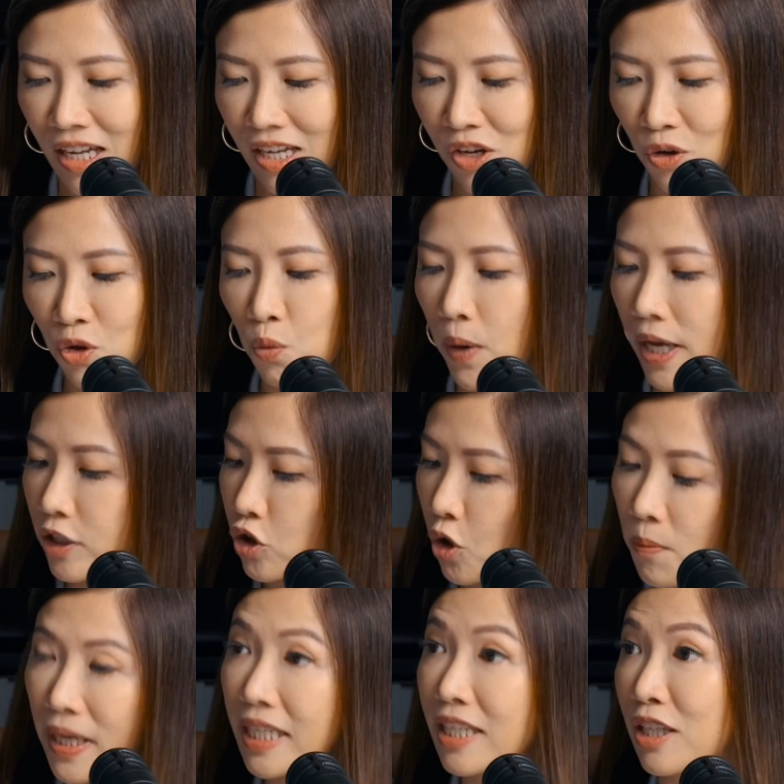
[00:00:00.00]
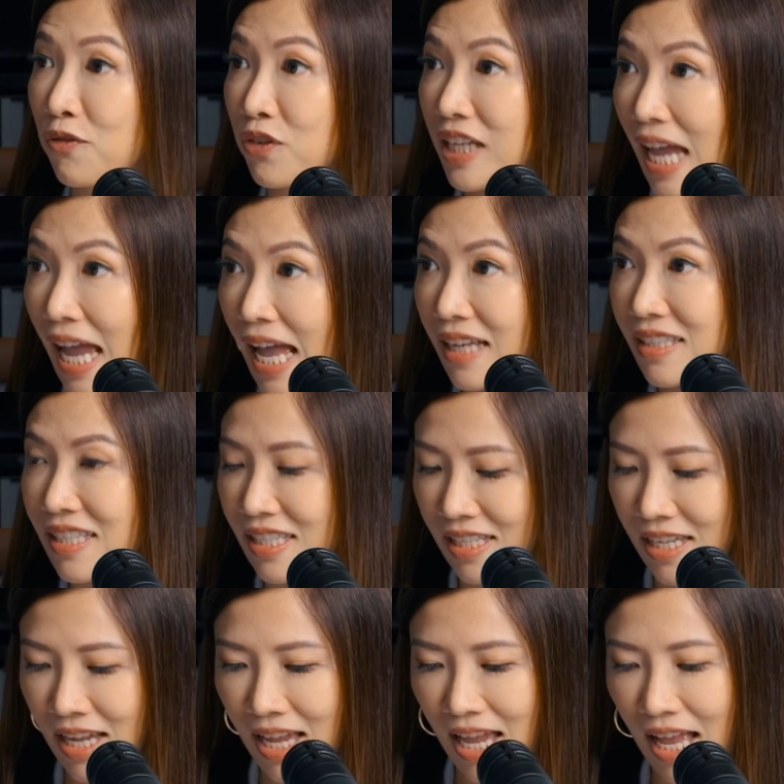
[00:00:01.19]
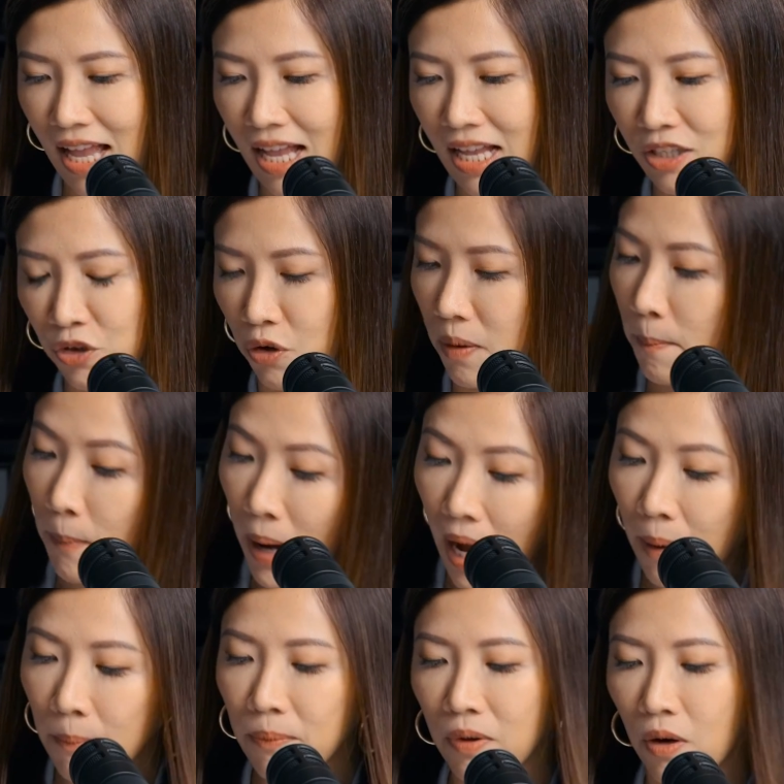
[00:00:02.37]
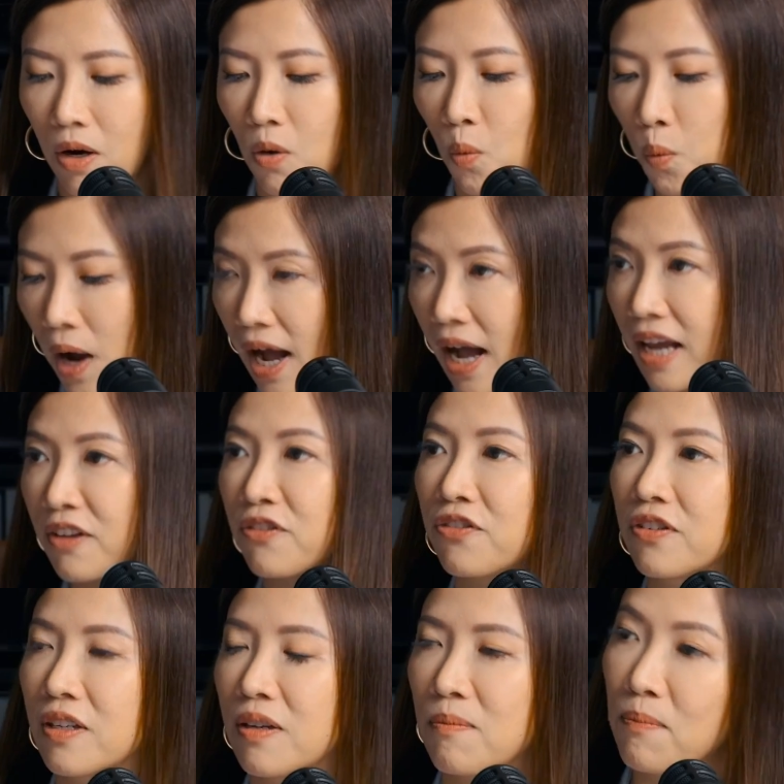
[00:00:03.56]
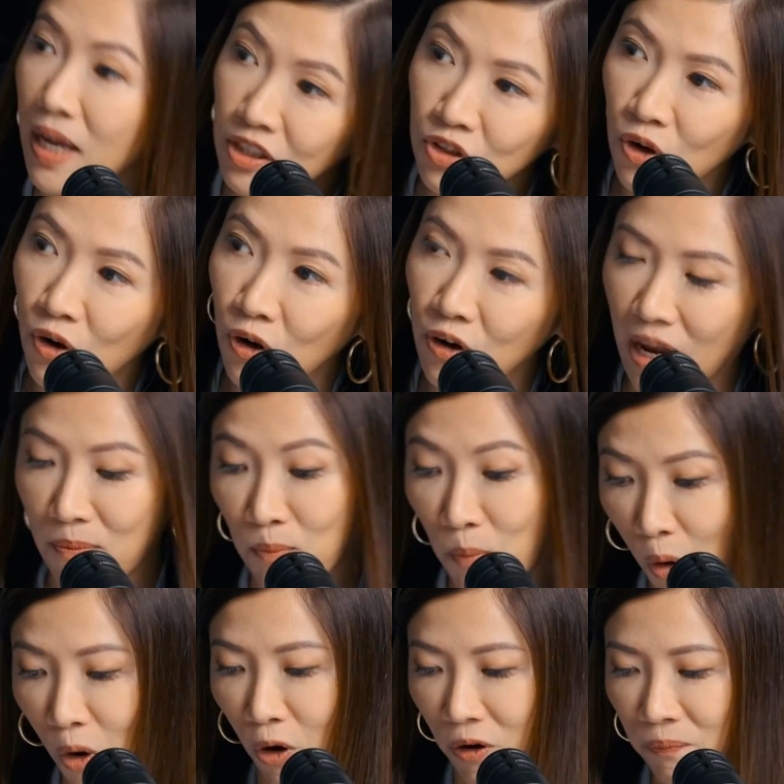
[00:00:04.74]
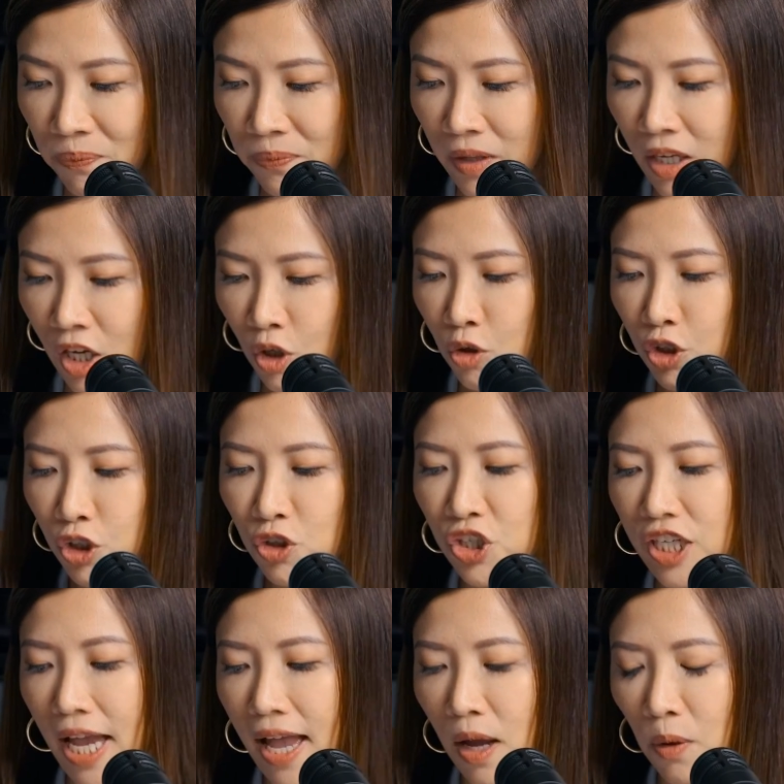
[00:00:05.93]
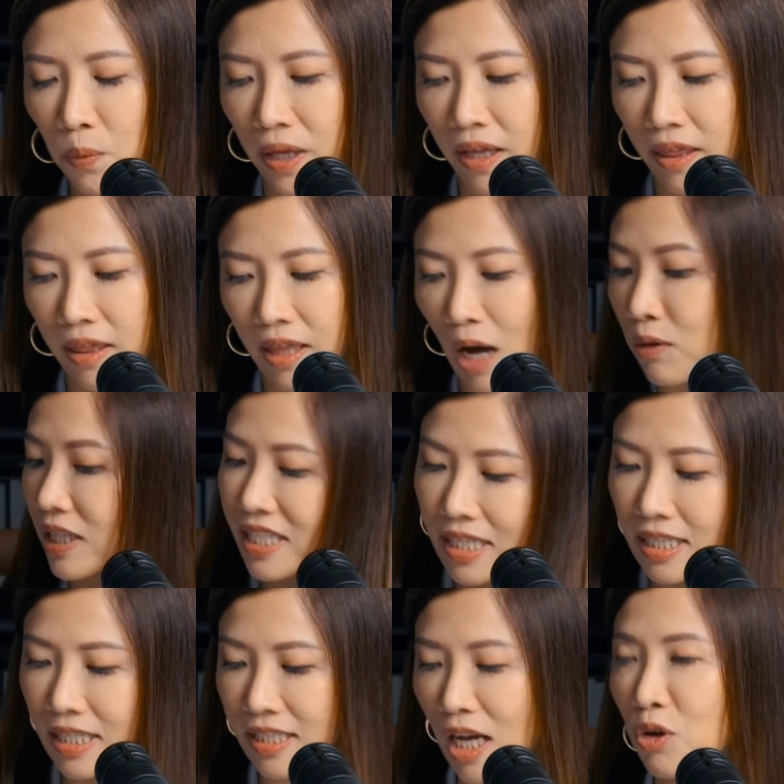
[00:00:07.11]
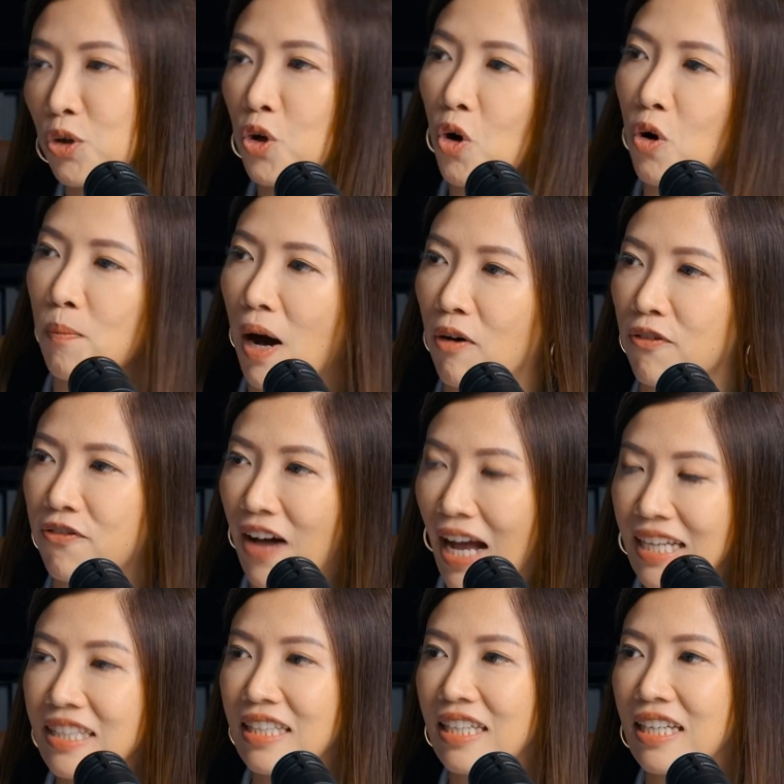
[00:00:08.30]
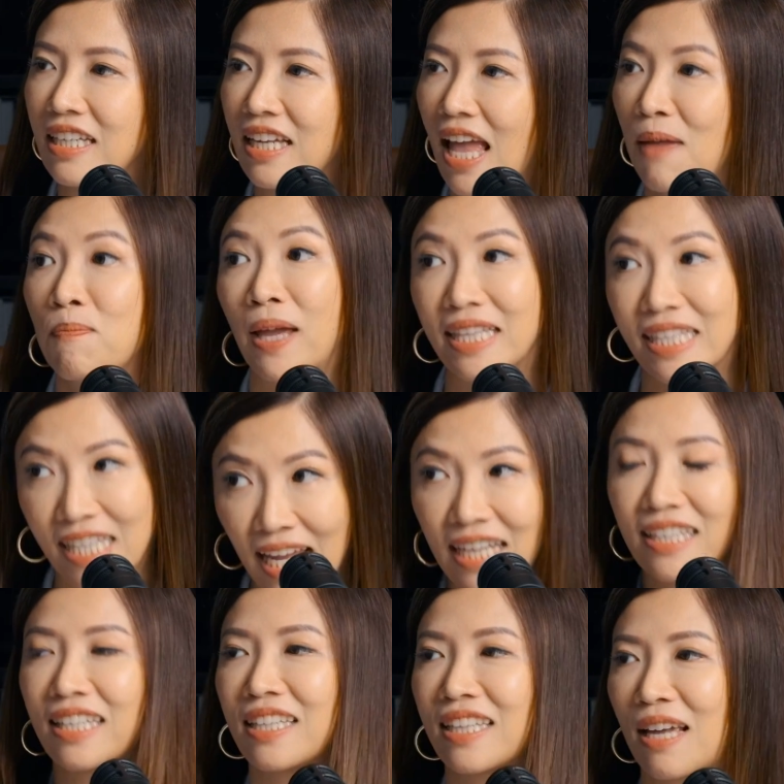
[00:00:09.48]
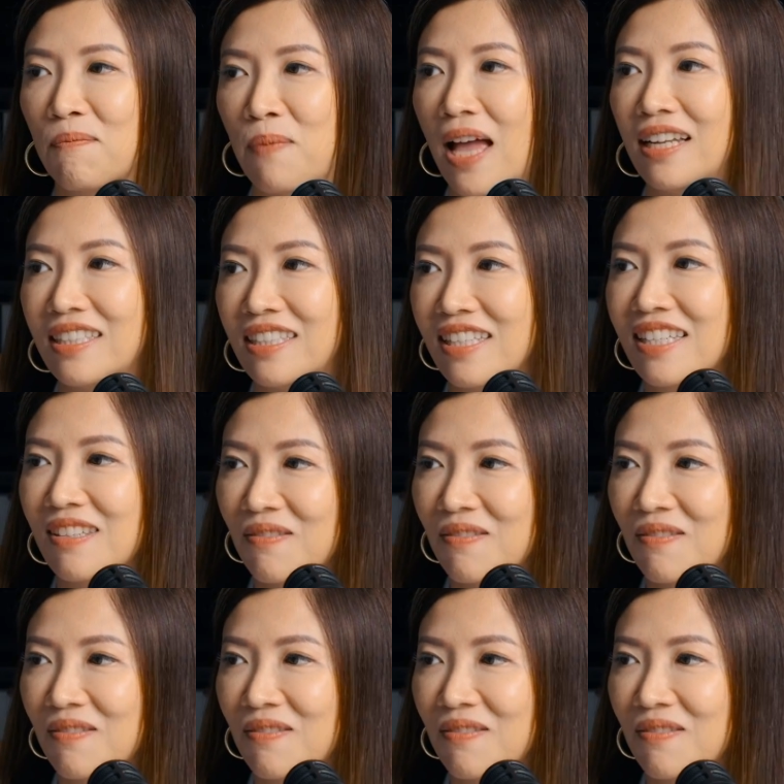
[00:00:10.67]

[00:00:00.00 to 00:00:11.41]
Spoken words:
You wear so many different hats, and you're a mom, wife, mentor, and more. Could you share with our listeners how do you go about finding and maintaining that balance?